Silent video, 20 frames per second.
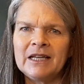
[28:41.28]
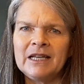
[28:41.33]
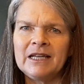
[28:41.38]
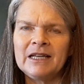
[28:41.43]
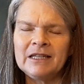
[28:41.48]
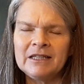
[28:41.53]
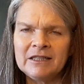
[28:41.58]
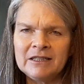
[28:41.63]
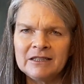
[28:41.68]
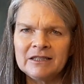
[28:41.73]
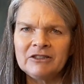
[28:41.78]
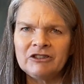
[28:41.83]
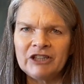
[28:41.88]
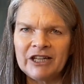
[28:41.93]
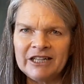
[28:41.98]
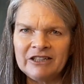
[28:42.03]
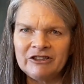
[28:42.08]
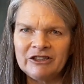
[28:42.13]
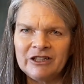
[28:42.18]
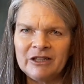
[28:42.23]
is
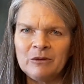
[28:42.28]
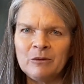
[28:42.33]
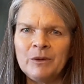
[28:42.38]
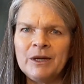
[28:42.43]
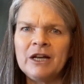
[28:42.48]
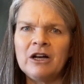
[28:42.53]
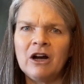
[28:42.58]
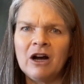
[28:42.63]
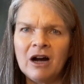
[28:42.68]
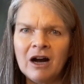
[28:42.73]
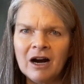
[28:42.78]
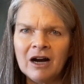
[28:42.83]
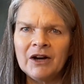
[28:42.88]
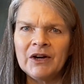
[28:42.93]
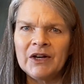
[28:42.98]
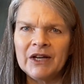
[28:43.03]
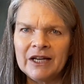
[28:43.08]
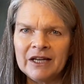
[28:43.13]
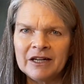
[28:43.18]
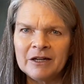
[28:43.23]
changing. We are
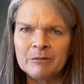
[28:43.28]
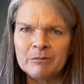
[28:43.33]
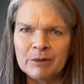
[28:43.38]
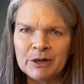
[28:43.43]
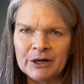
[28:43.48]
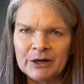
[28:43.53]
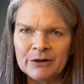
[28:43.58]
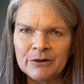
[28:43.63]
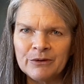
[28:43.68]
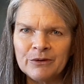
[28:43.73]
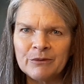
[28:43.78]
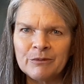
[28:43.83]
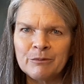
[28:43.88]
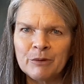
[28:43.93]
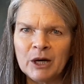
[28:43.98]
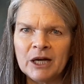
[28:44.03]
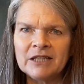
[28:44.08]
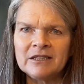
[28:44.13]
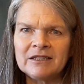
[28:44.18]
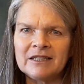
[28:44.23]
in a birth
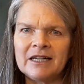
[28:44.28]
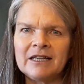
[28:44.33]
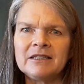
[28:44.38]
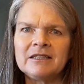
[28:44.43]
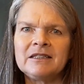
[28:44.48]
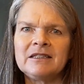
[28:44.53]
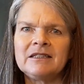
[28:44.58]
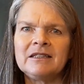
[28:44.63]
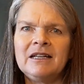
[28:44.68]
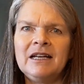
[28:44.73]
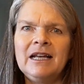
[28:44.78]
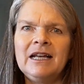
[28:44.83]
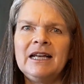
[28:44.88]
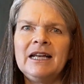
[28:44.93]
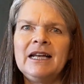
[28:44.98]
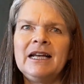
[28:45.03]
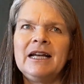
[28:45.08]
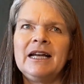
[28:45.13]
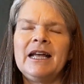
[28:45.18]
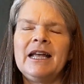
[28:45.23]
process.
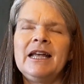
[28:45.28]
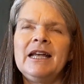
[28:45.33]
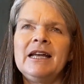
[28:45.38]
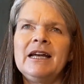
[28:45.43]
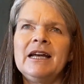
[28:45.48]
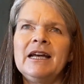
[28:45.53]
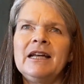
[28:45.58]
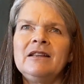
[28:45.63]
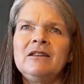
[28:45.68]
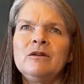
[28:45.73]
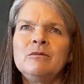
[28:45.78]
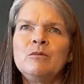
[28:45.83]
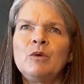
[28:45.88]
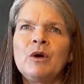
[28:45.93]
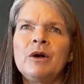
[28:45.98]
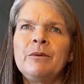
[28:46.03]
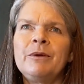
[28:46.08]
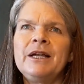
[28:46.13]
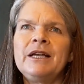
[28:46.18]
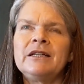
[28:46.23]
And the
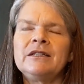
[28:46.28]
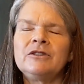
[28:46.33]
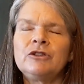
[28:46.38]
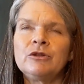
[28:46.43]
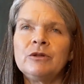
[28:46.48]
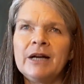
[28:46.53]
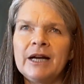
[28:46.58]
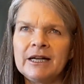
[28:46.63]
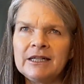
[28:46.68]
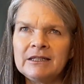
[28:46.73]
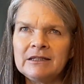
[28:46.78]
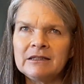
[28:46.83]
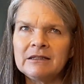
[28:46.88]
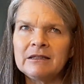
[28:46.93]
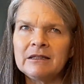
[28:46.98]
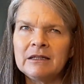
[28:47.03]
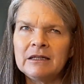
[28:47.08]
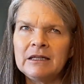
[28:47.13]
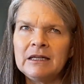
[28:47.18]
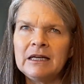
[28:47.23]
more we can trust
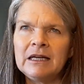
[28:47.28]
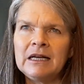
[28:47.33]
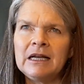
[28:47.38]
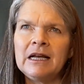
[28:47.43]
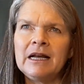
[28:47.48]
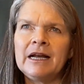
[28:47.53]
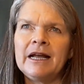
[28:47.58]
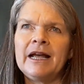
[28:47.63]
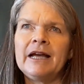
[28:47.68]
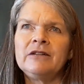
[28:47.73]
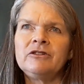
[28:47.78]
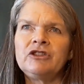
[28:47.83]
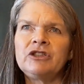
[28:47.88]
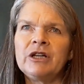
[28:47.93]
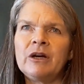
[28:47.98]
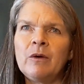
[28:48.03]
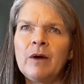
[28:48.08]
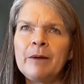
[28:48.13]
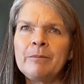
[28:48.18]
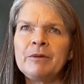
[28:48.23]
and
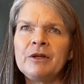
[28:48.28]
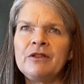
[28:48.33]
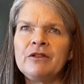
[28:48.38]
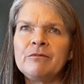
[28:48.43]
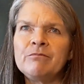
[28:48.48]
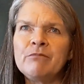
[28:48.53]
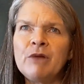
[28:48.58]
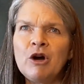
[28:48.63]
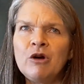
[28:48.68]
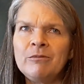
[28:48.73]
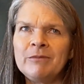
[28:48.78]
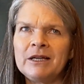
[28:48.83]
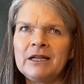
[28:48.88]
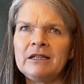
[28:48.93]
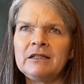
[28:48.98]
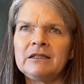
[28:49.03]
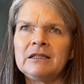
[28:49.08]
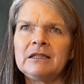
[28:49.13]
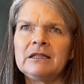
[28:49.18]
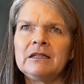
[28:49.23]
show up in the
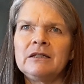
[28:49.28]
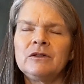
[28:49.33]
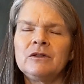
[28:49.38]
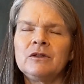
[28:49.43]
moment,